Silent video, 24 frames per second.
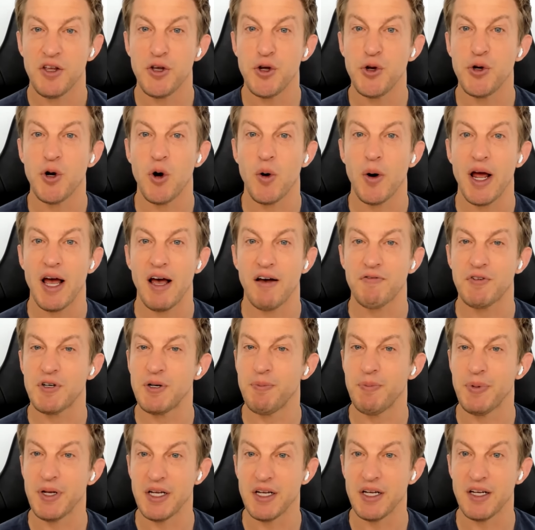you don't have
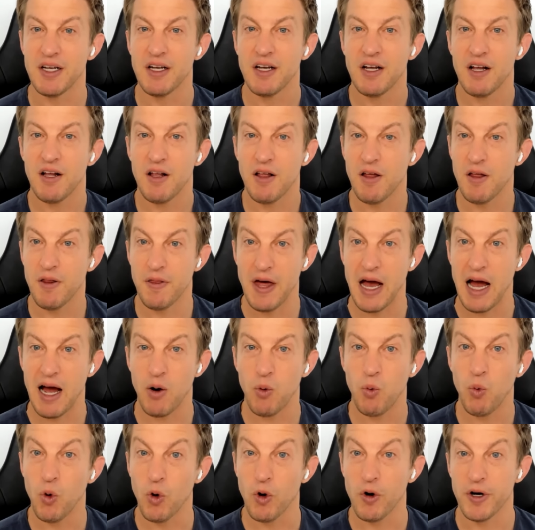to be
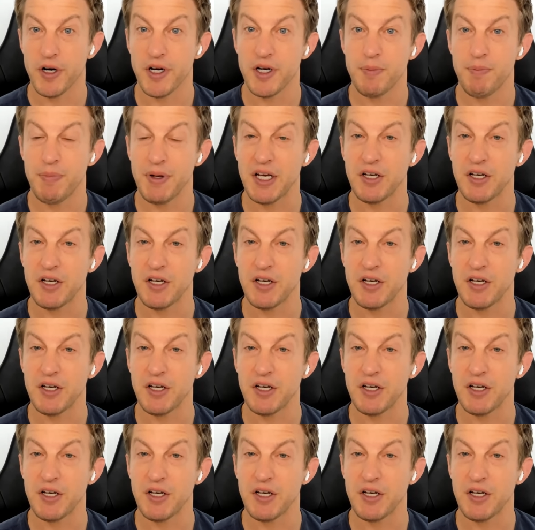that worried